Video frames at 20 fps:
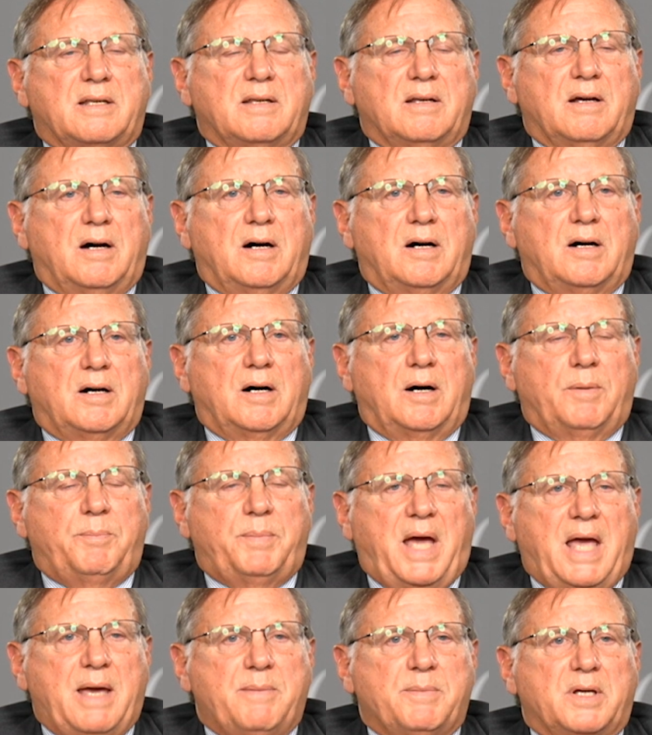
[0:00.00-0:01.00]
a
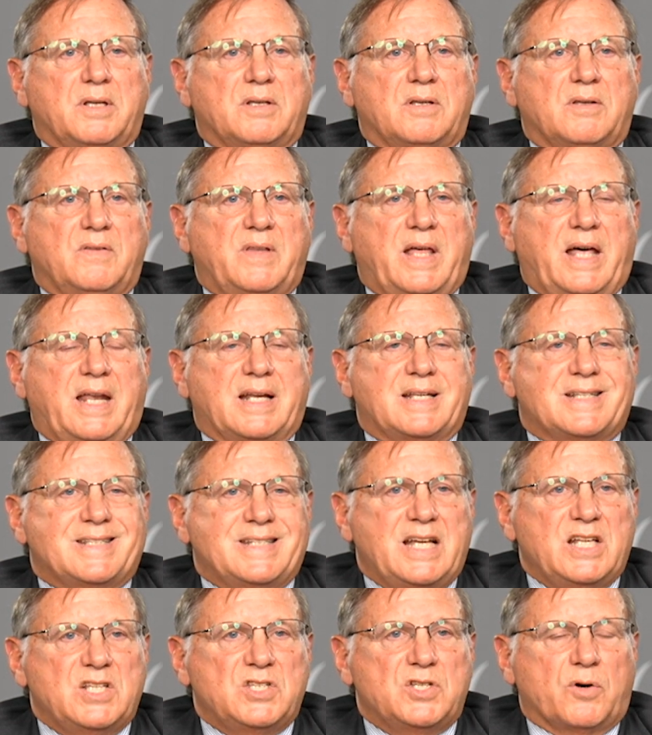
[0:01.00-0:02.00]
payment that
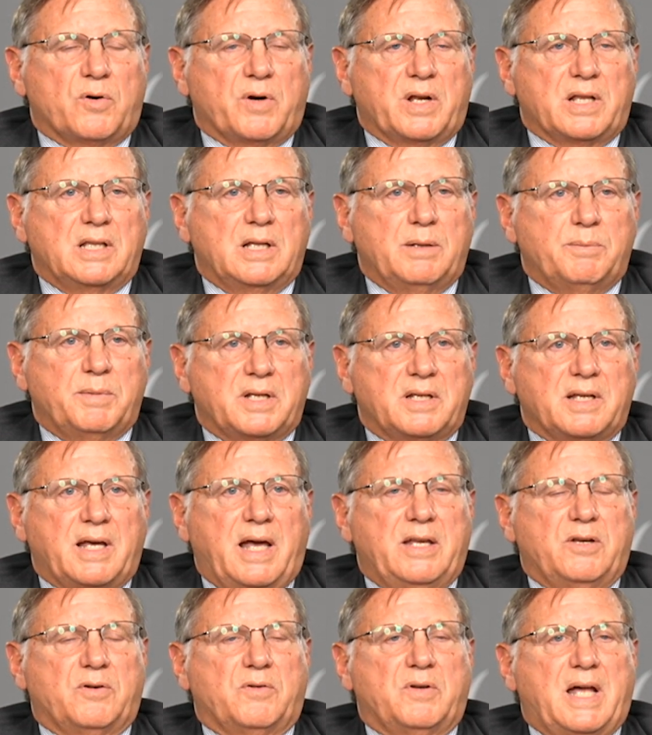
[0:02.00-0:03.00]
exceeds the earning limit
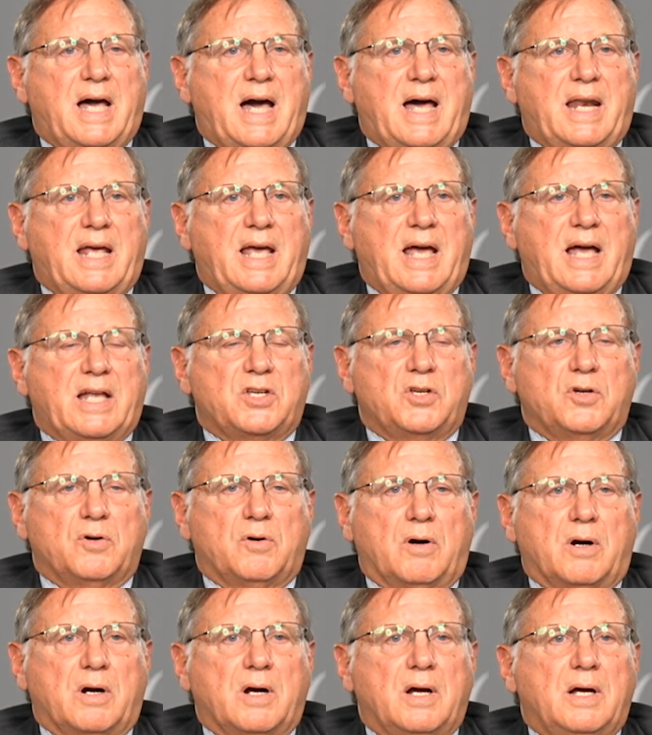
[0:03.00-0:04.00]
and you're not at
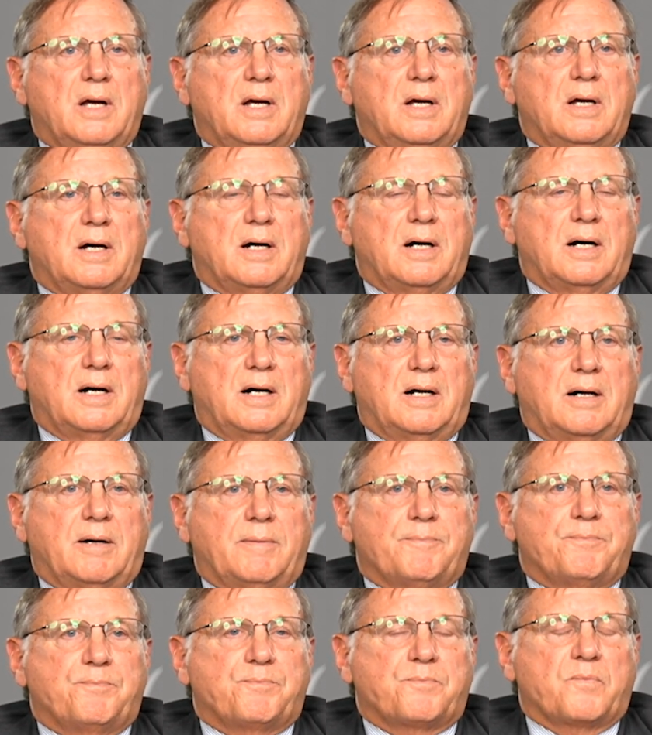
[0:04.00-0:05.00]
your
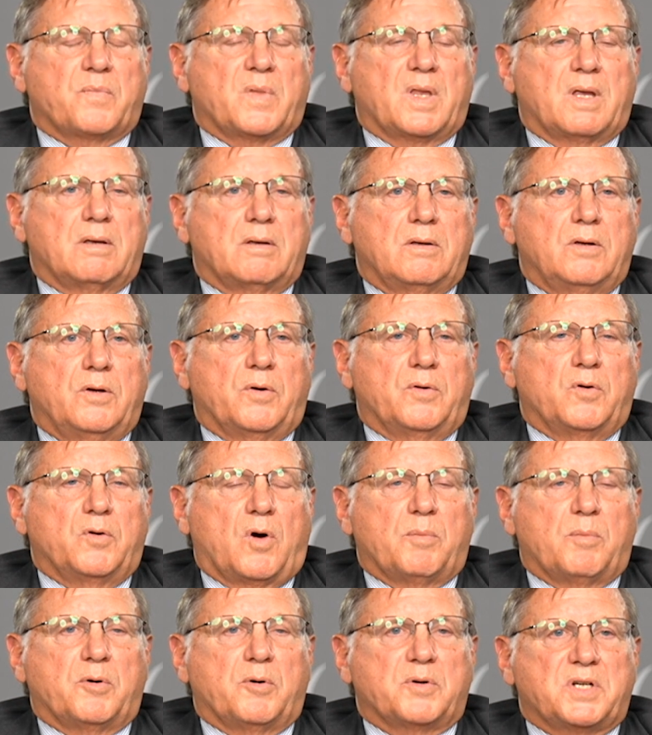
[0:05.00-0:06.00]

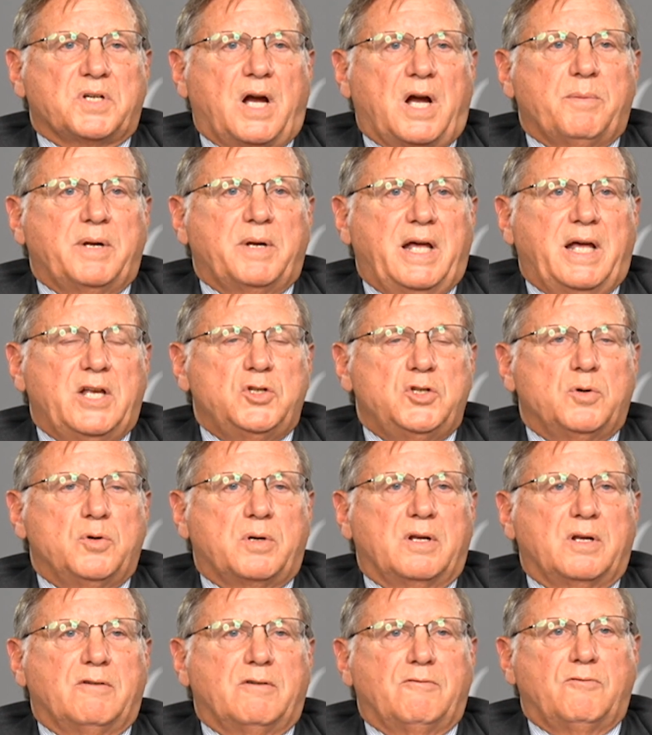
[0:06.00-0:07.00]
normal retirement age, you
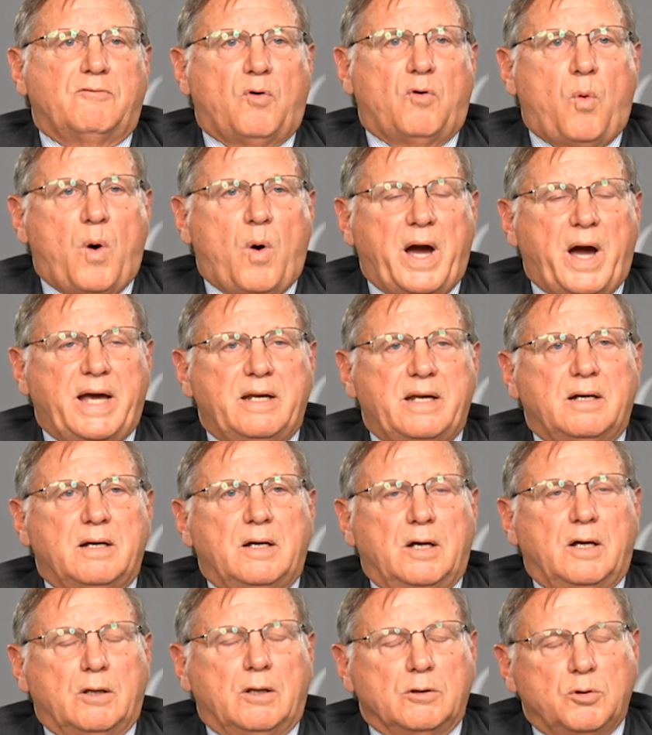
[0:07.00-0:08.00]
can avoid
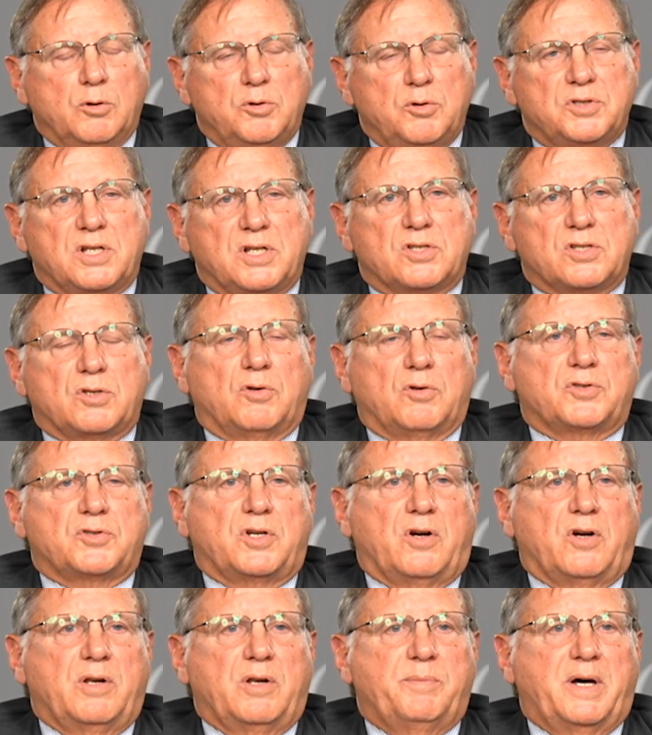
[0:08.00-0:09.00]
losing Social
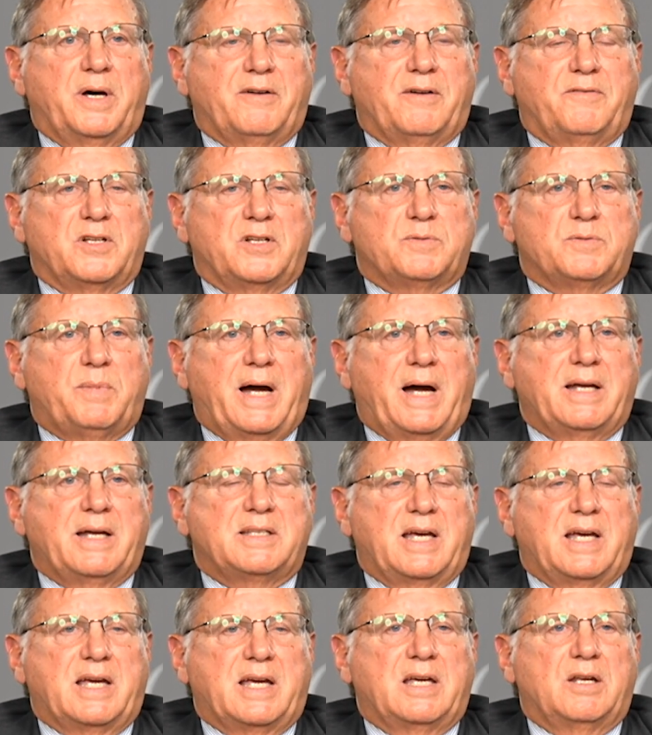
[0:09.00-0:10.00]
Security benefits by
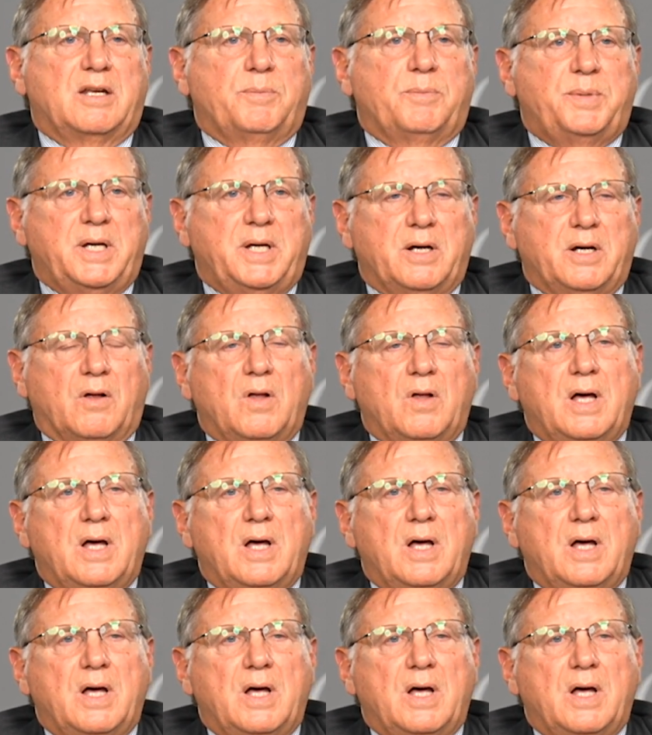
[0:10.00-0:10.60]
taking an appeal.